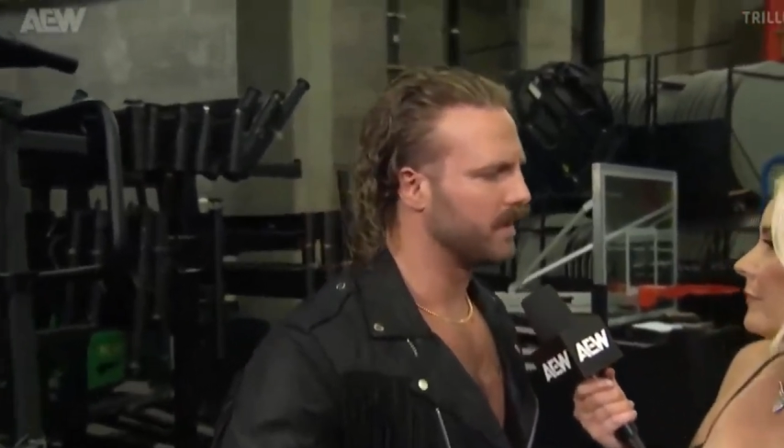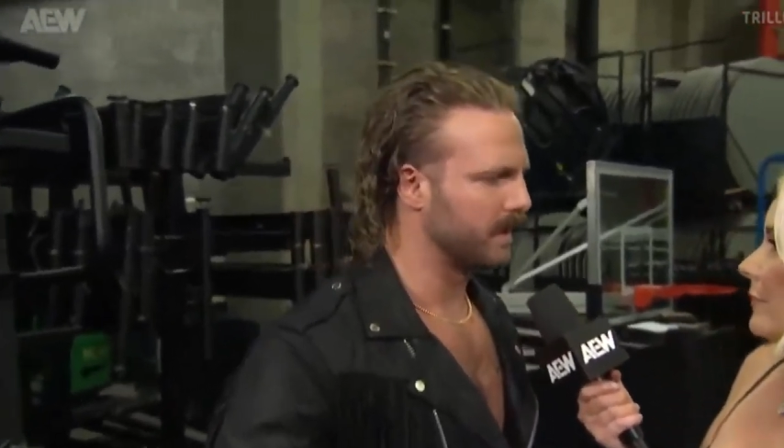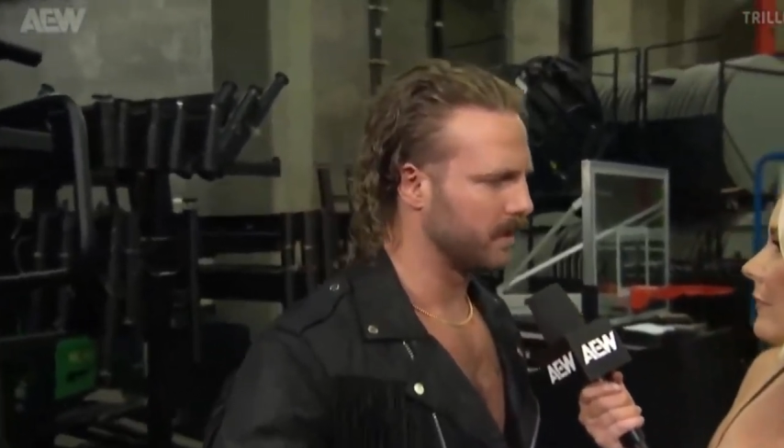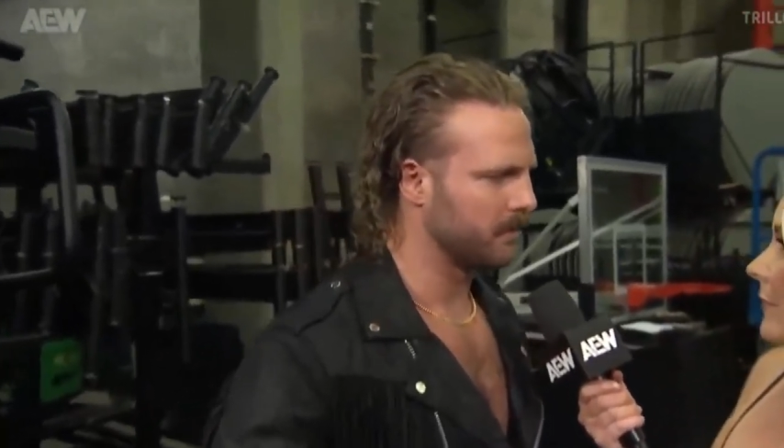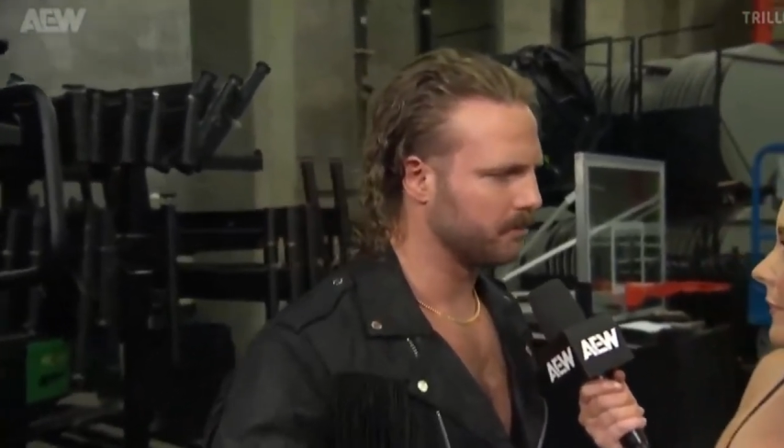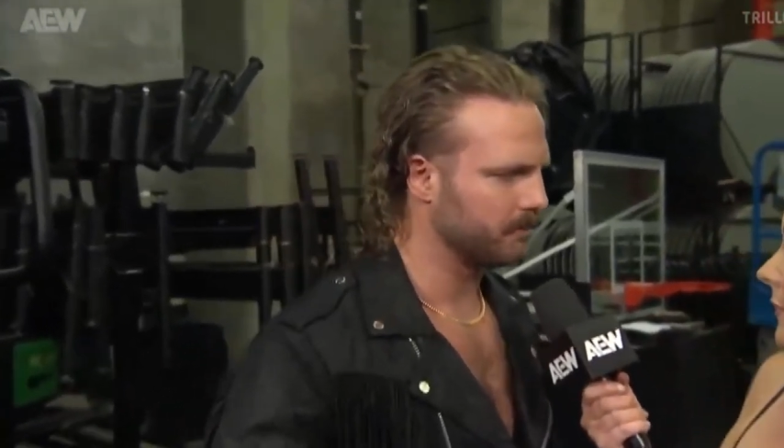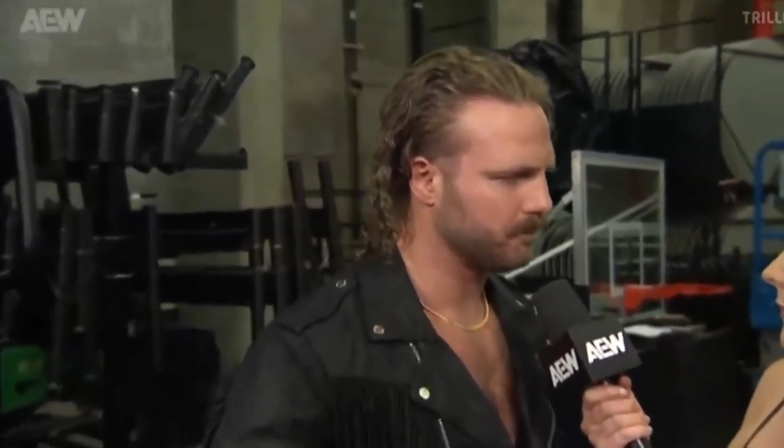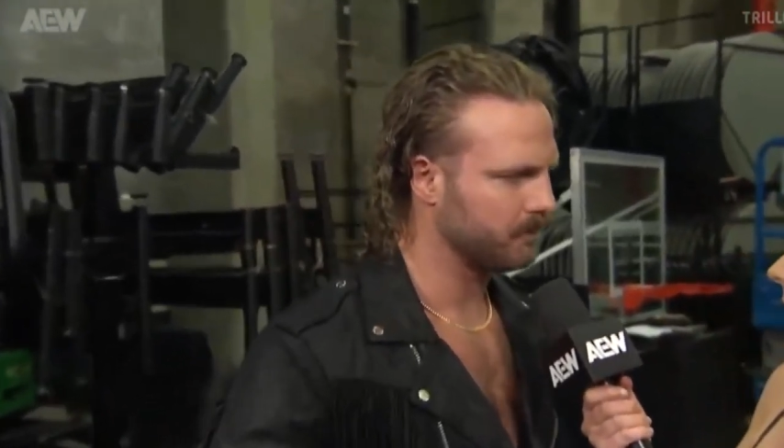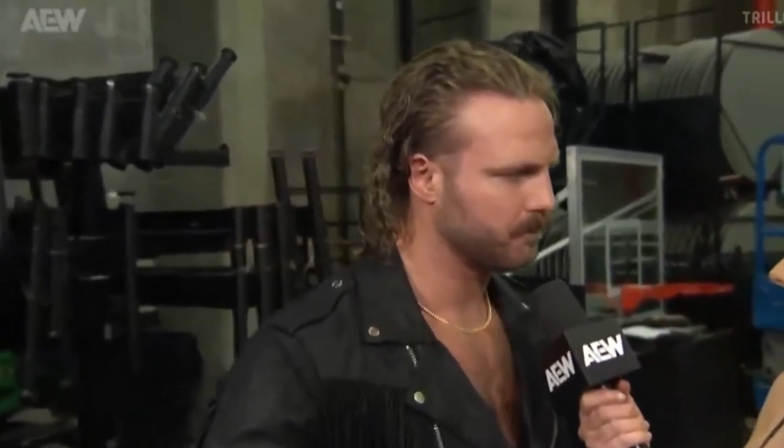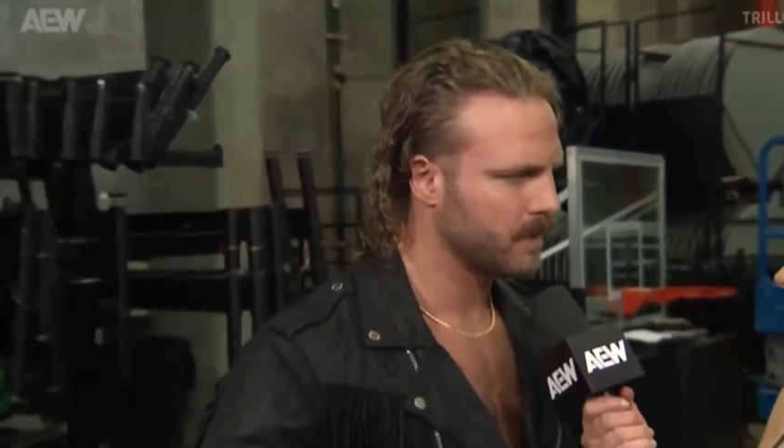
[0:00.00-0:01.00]
thing,
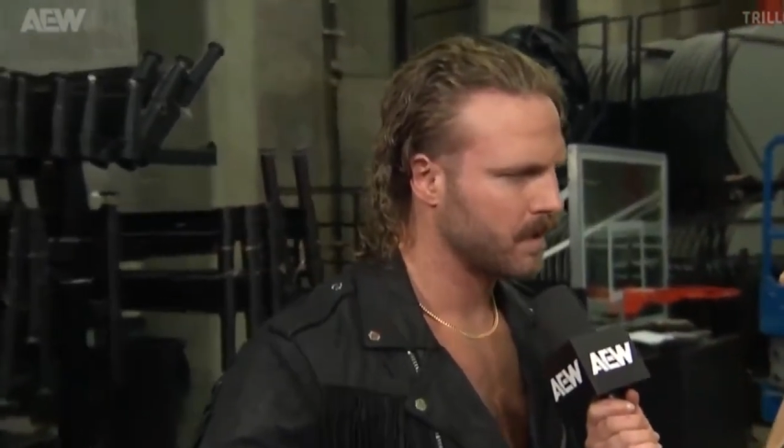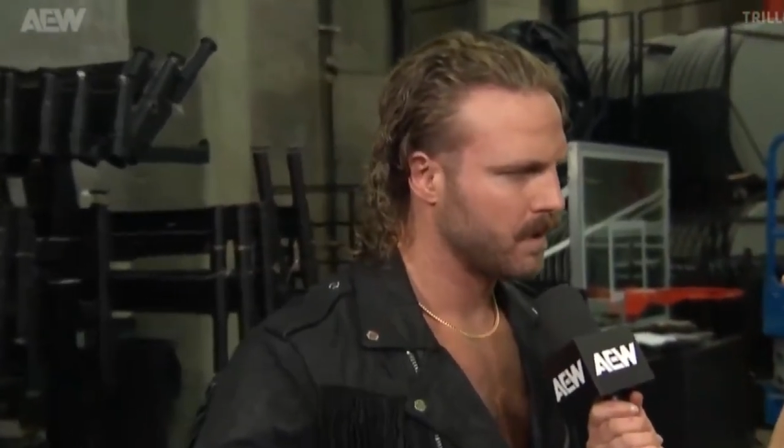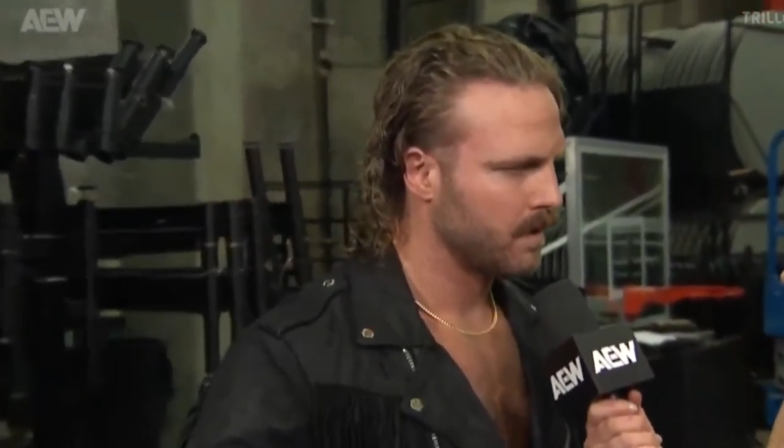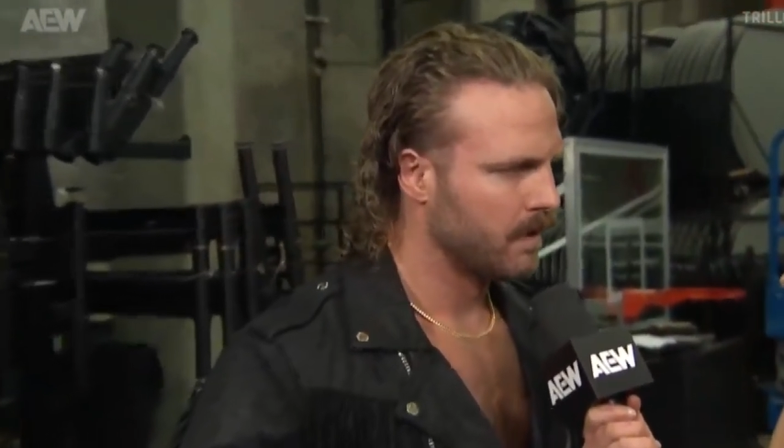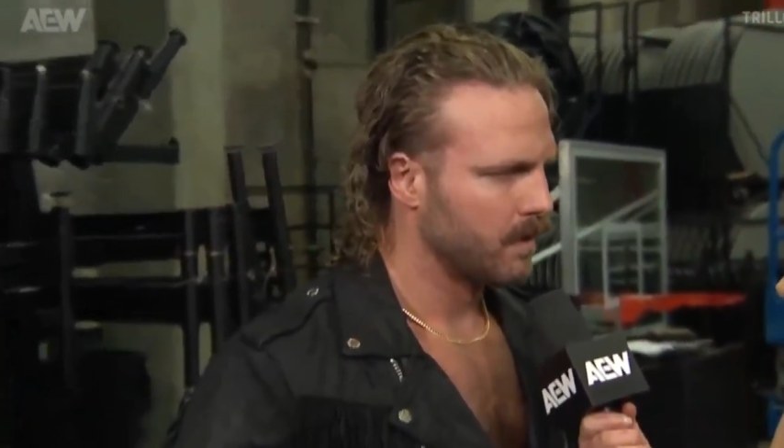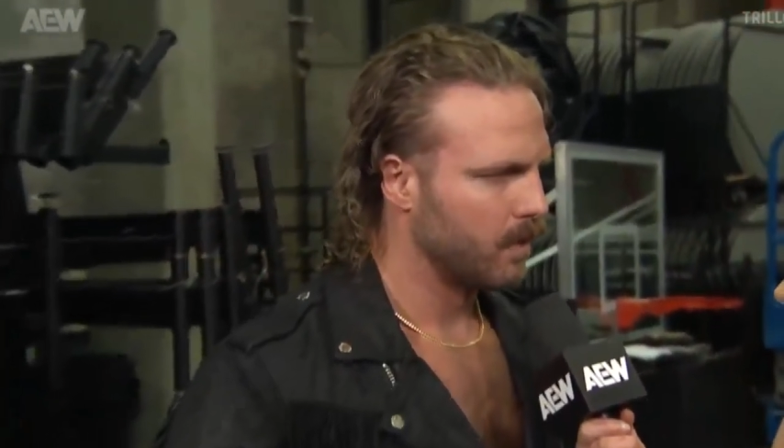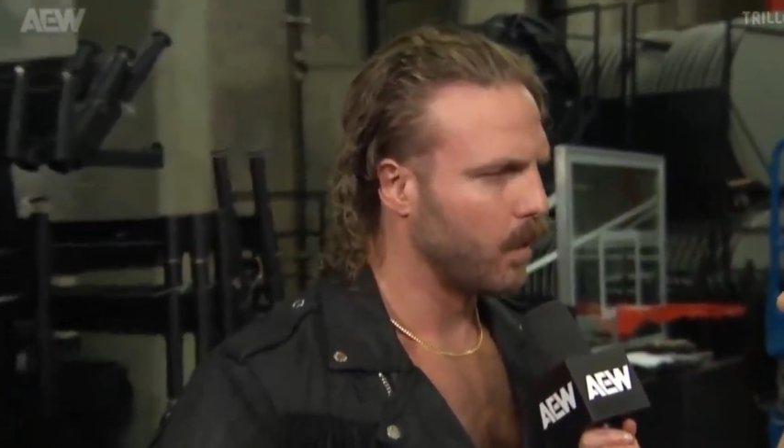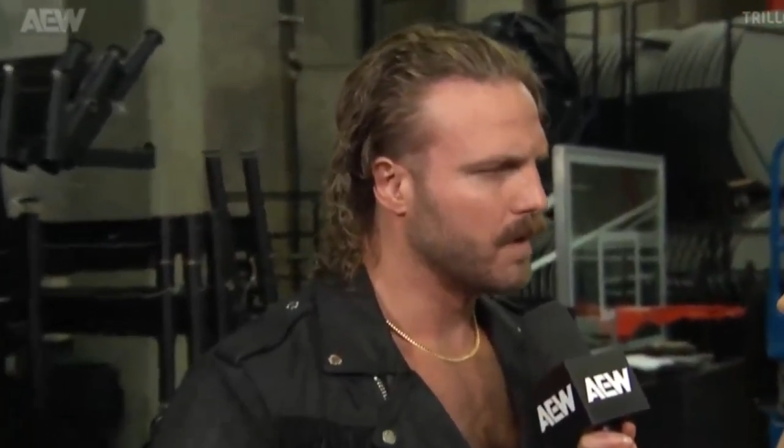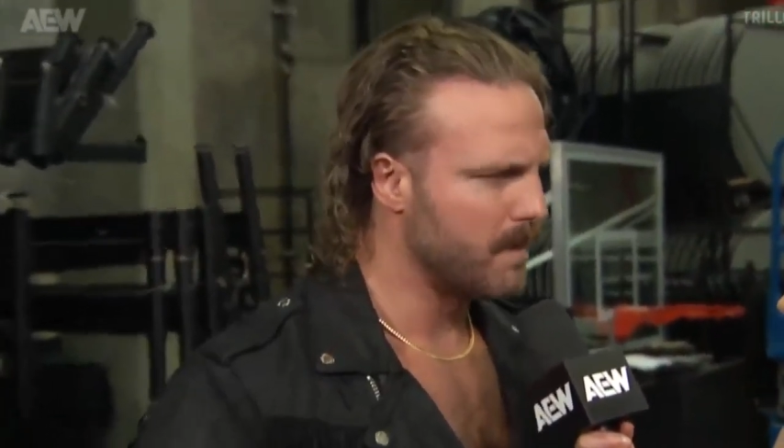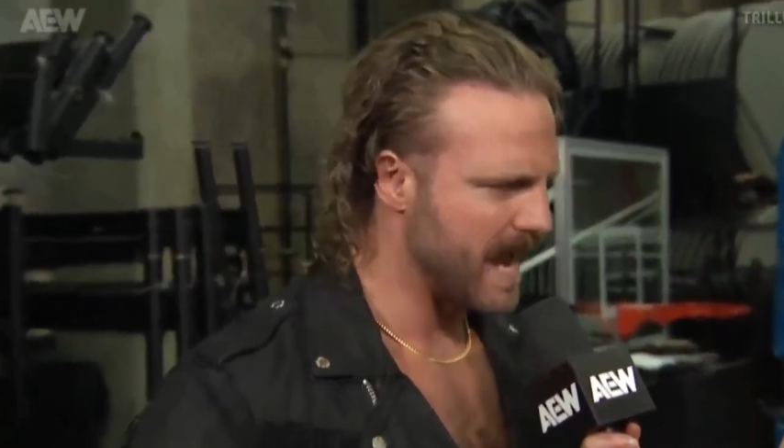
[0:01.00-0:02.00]

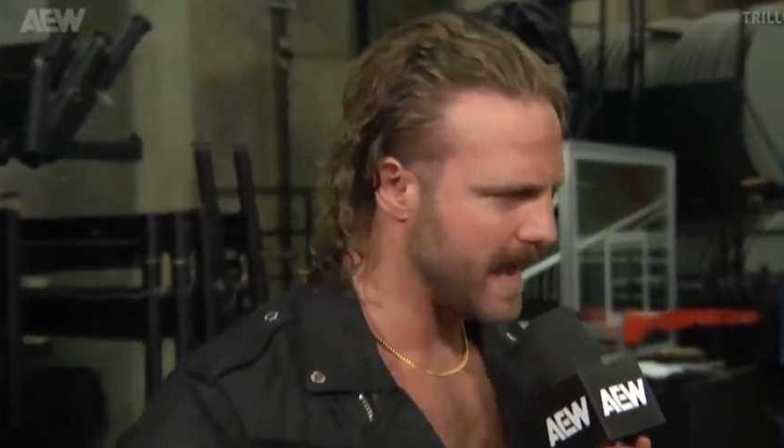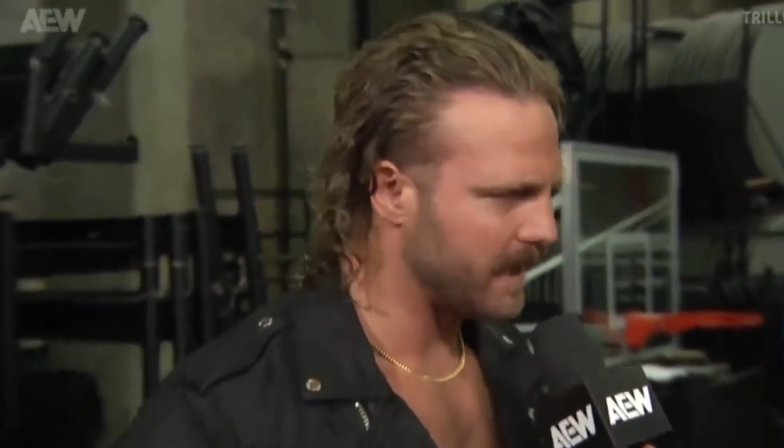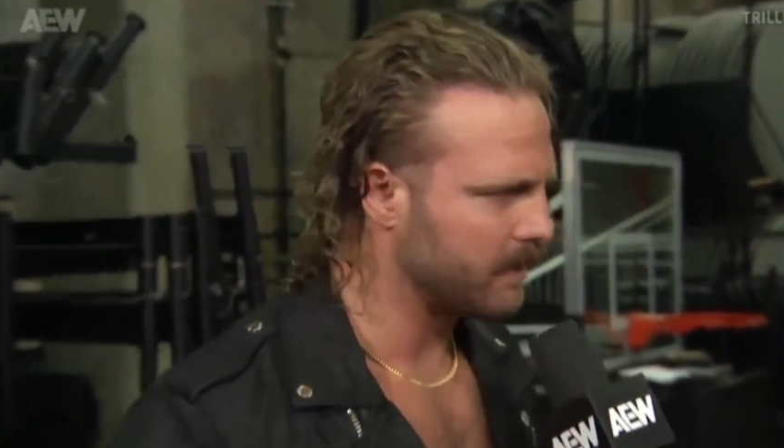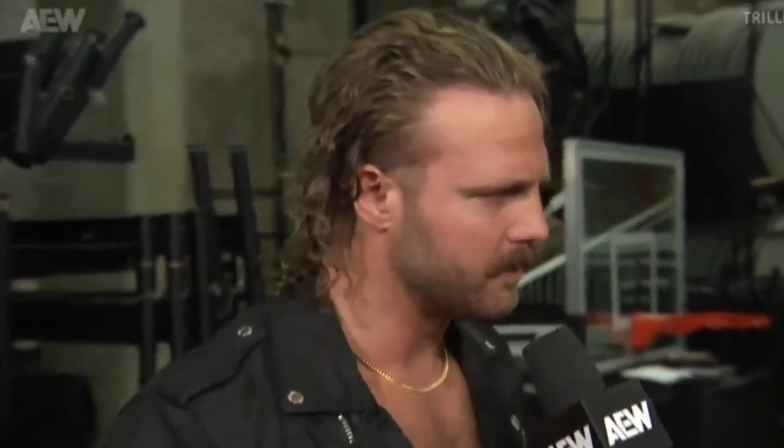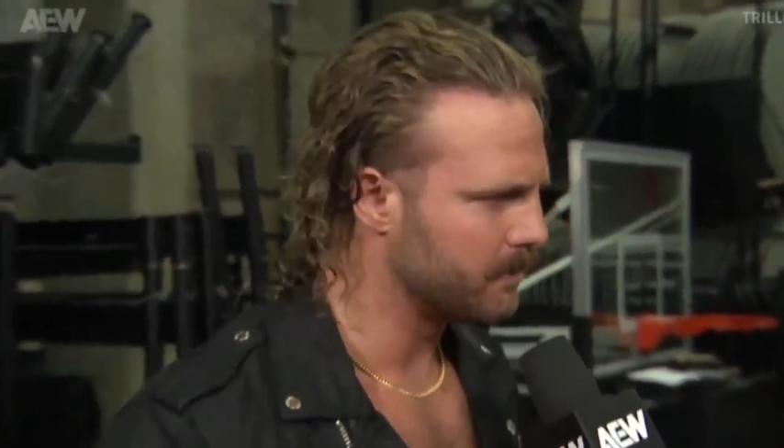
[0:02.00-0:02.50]
one man